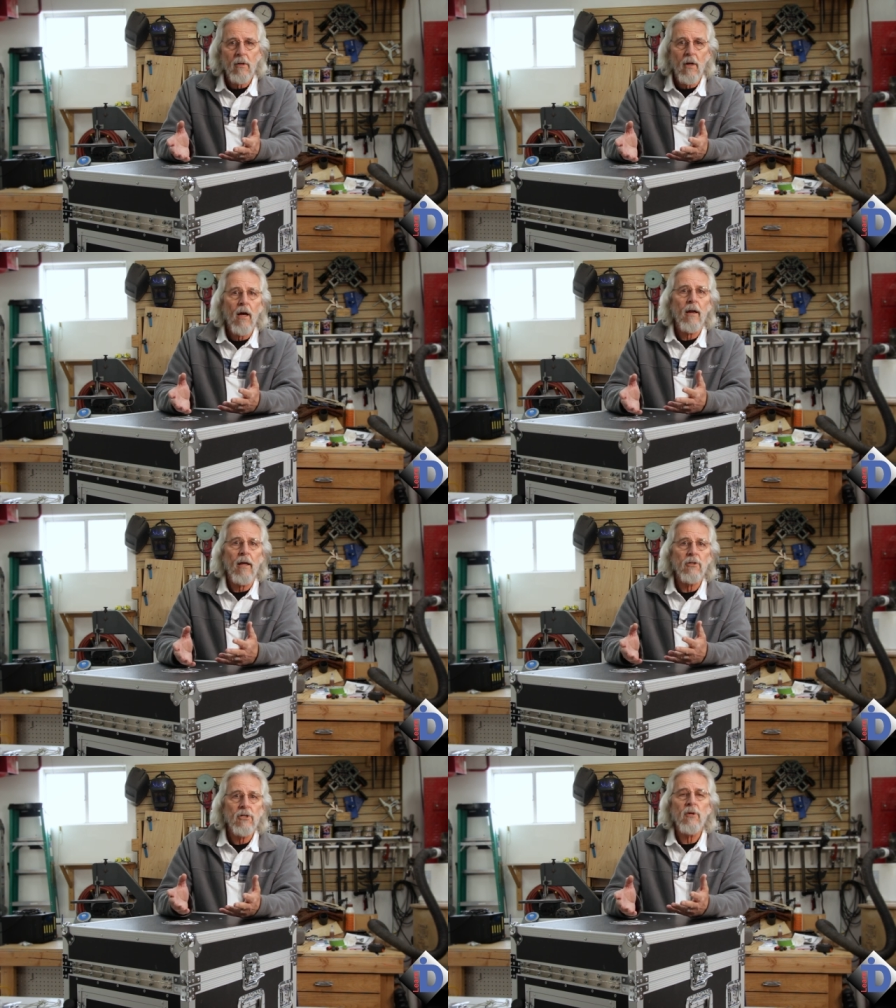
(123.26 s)
and not
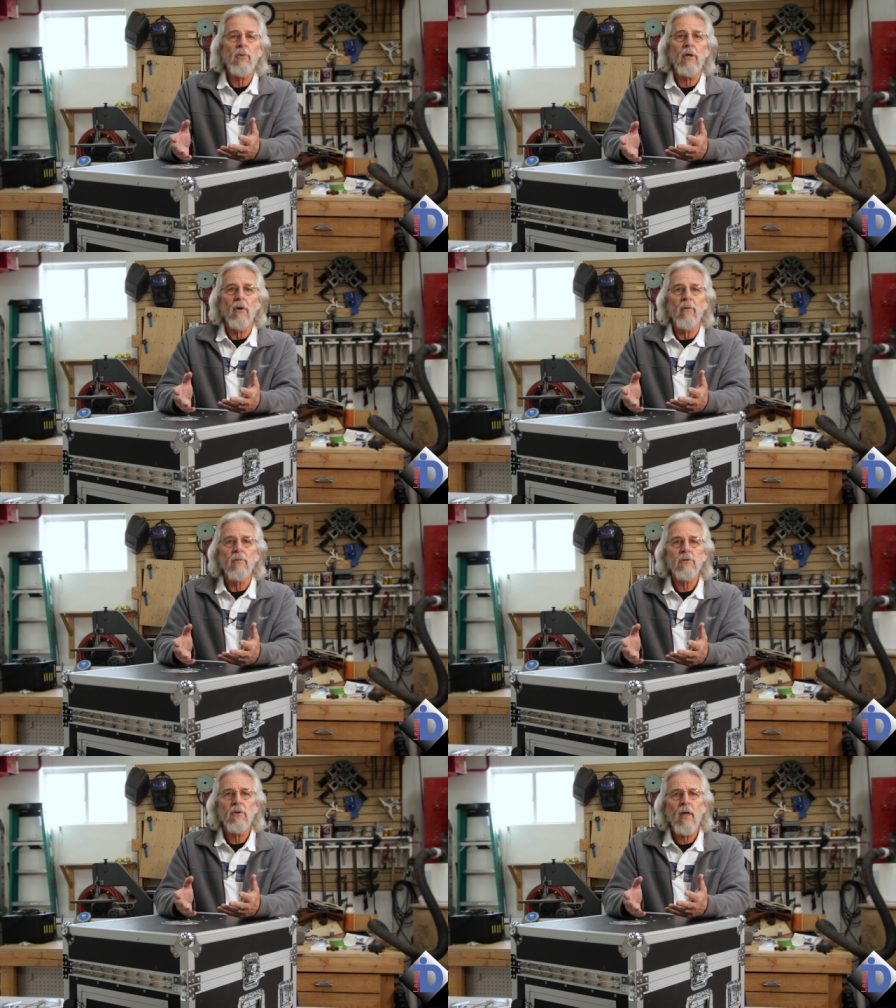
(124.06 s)
a GPU.
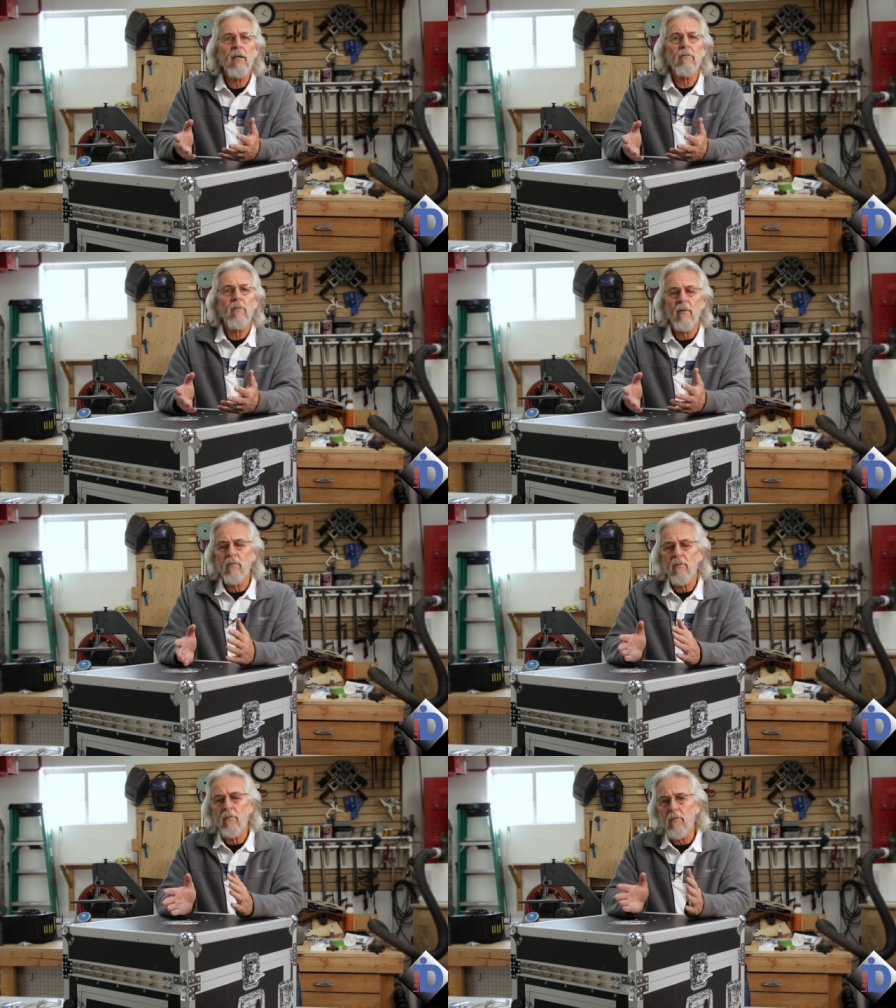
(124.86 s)
So that
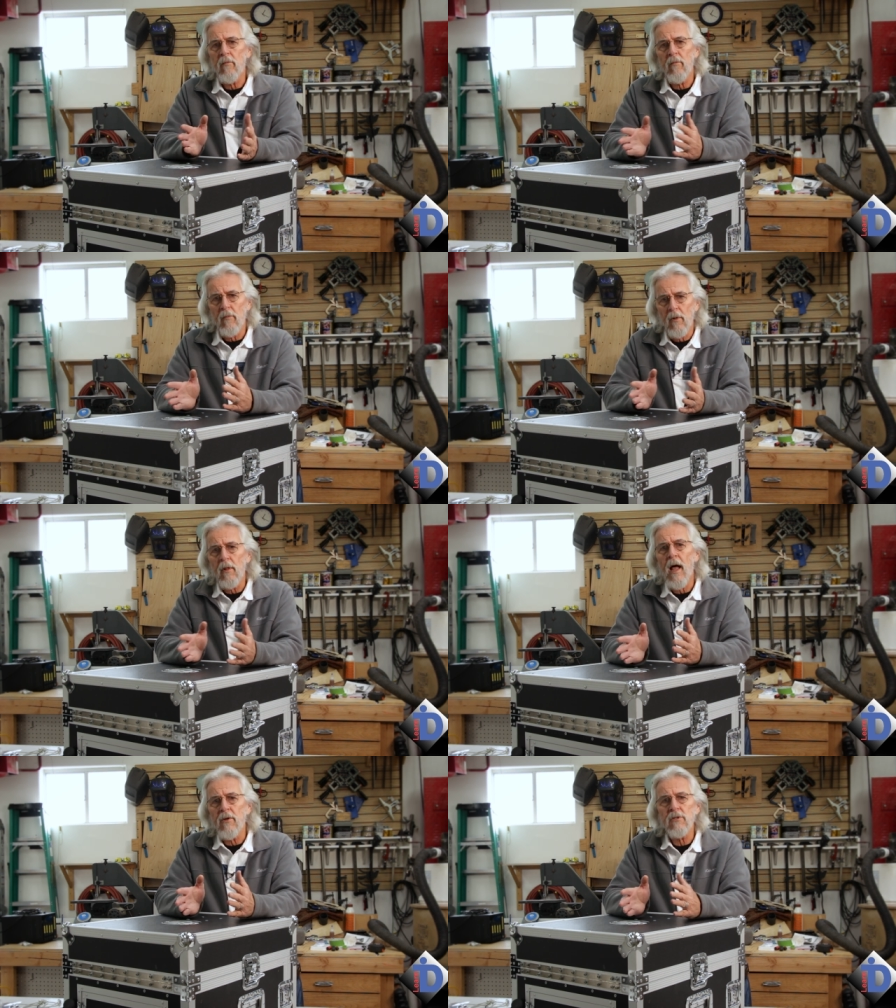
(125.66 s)

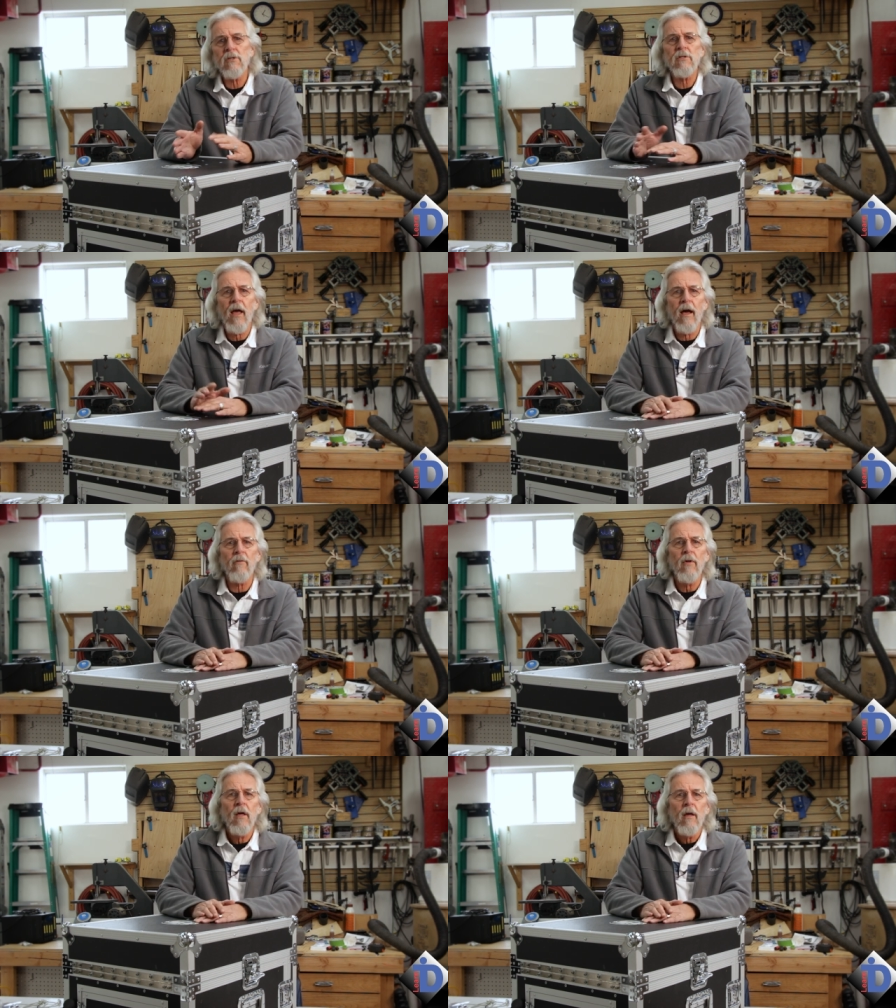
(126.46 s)
allows us to
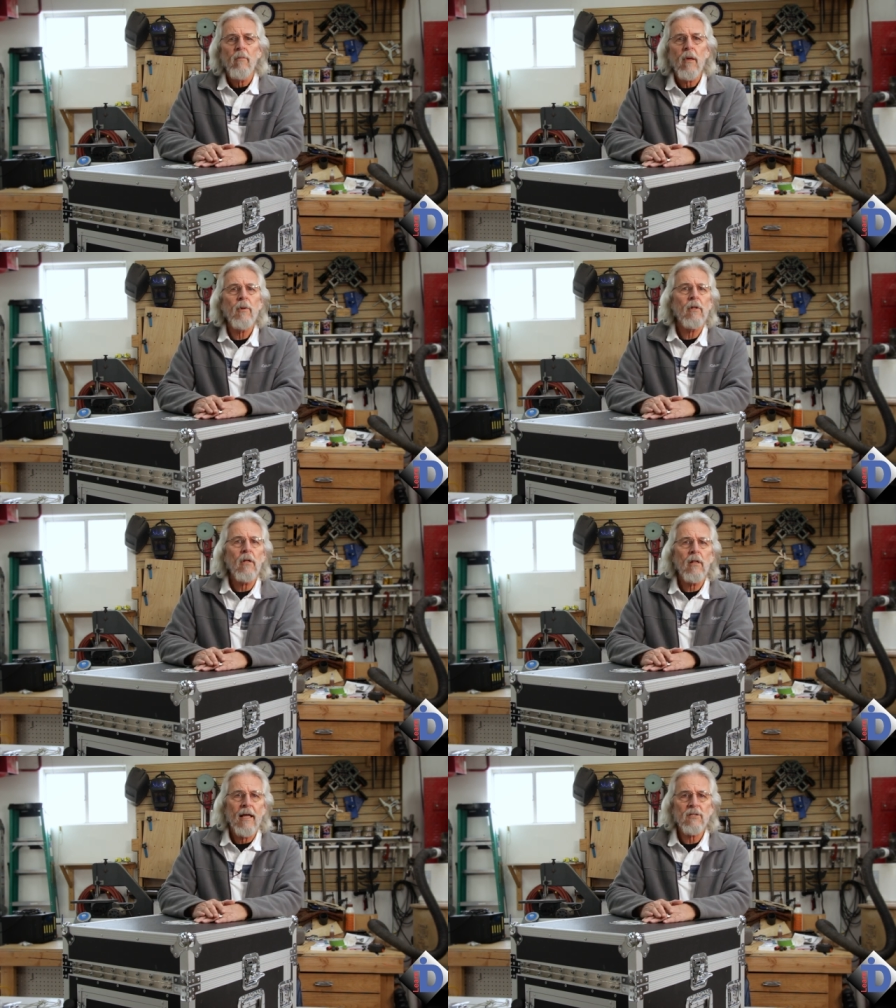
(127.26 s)
have maybe a
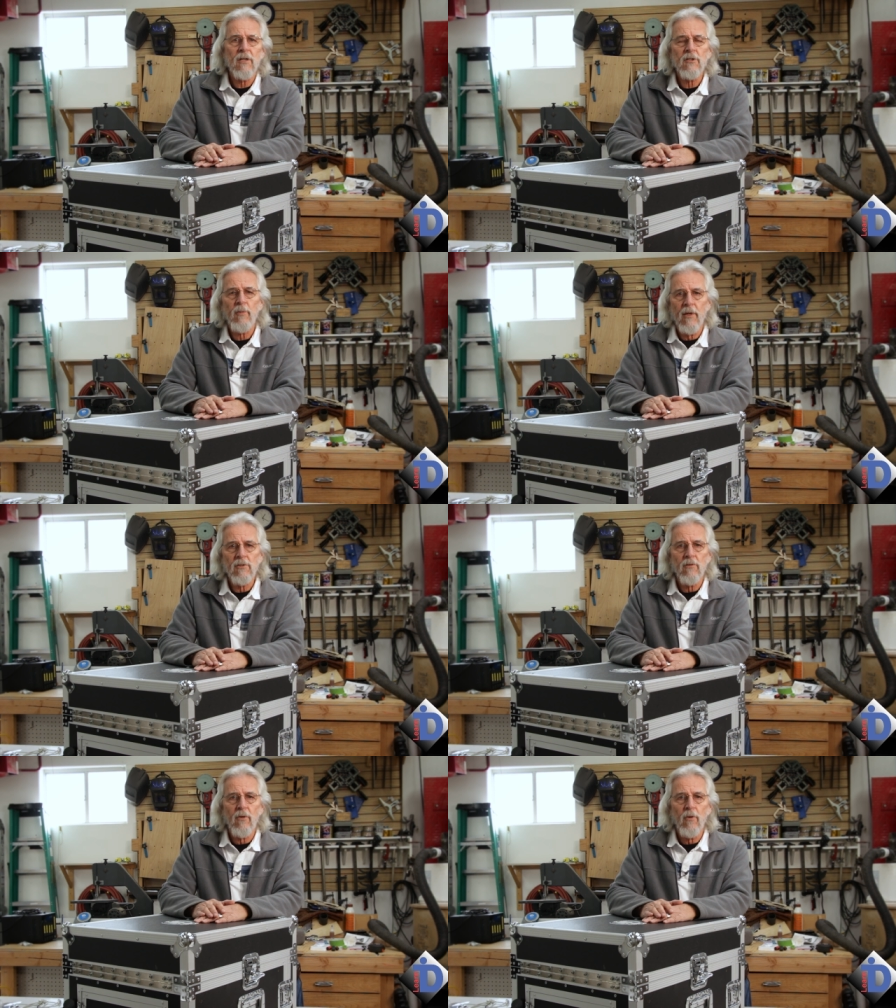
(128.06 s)
little less
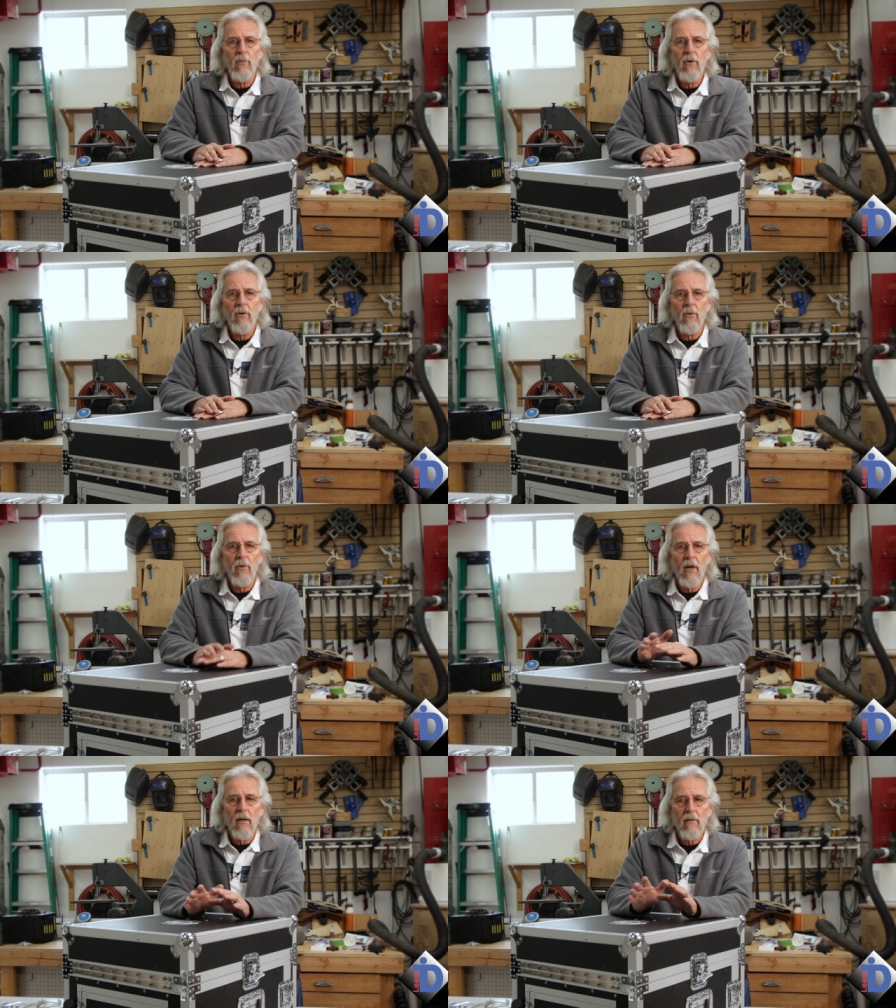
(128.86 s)
expensive computer.
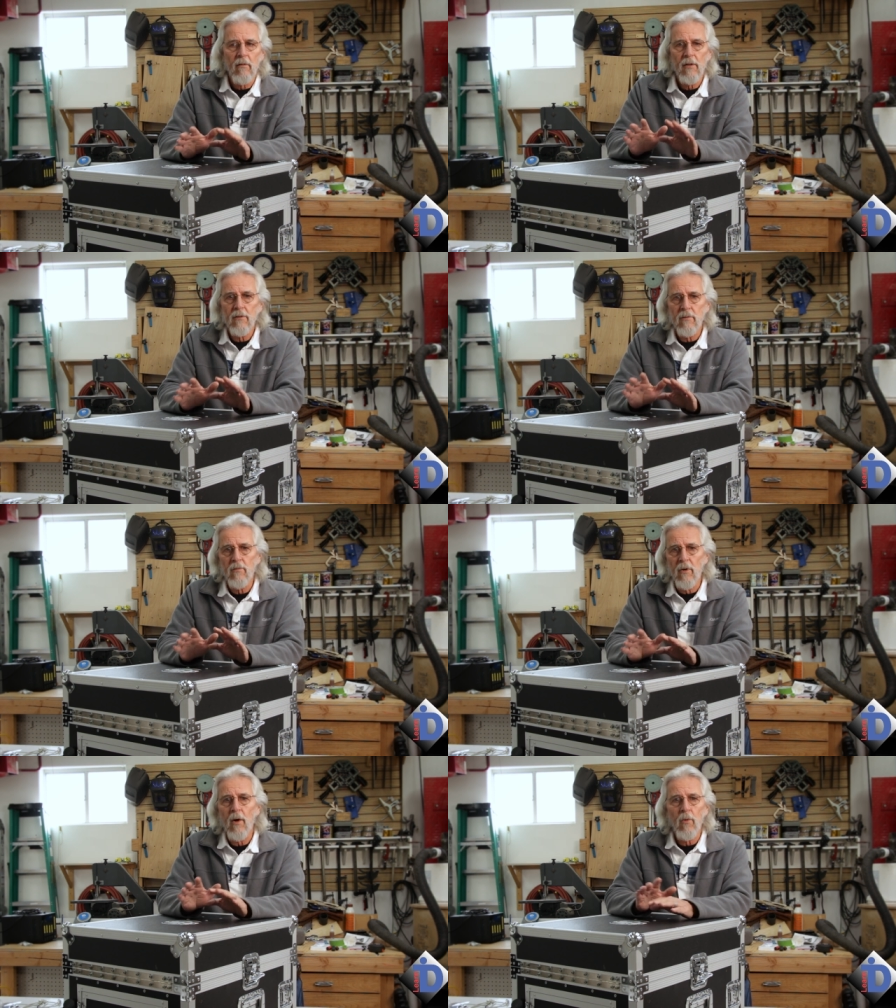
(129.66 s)
We're not,
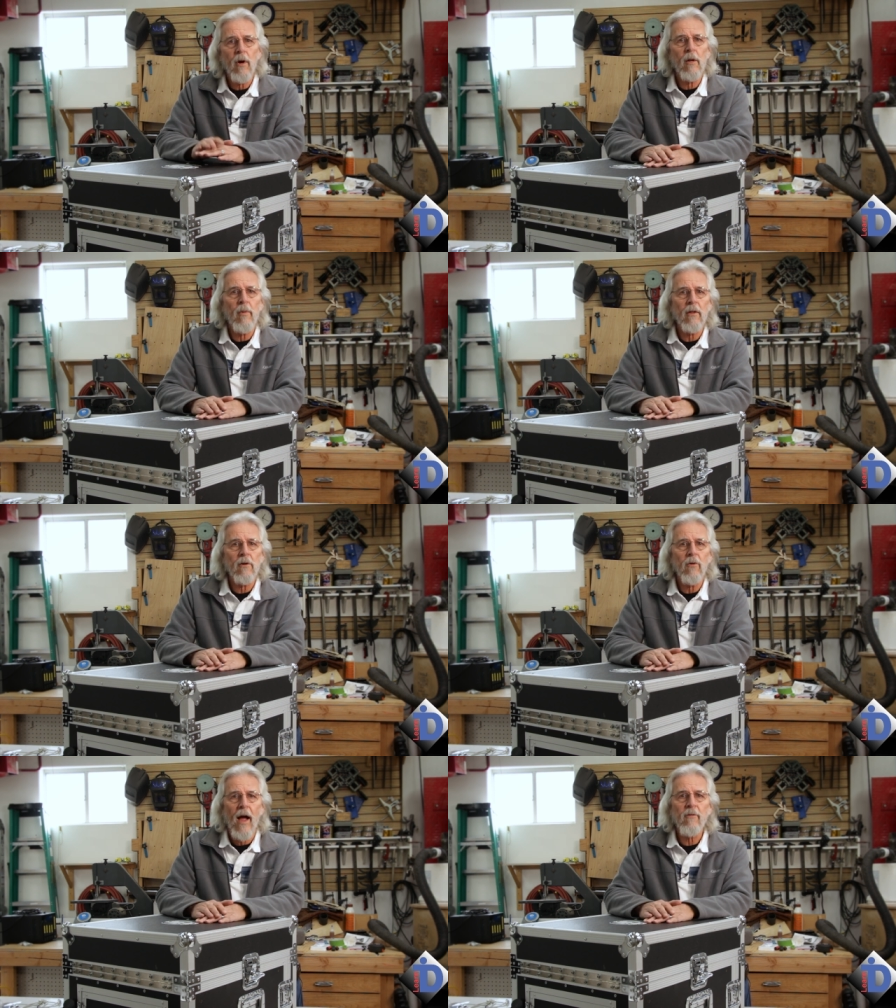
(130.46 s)
we're not worried about
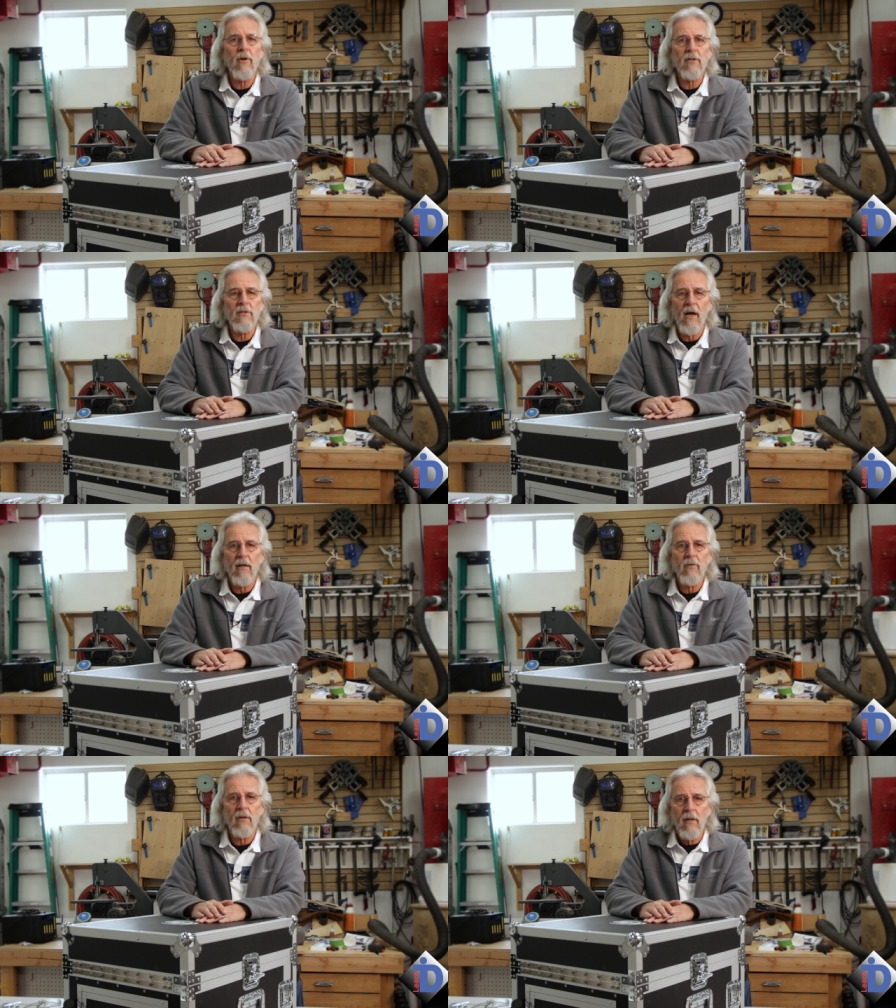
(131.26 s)
the graphics side
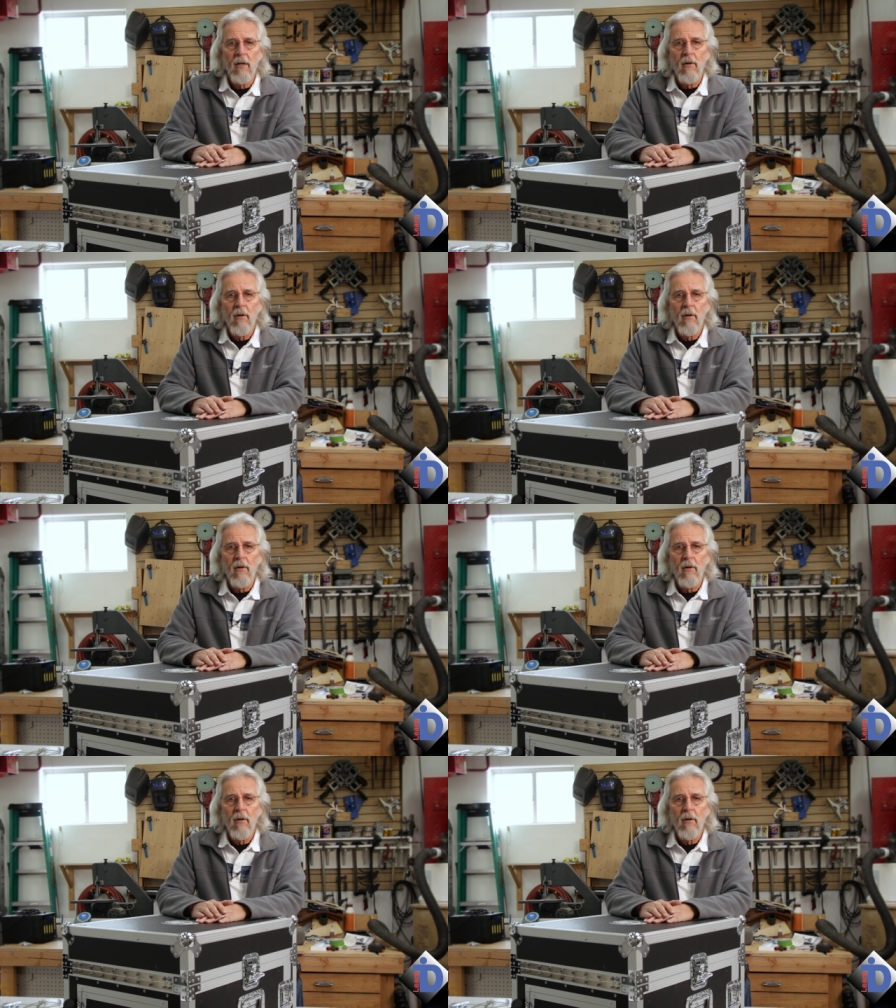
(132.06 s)
of it.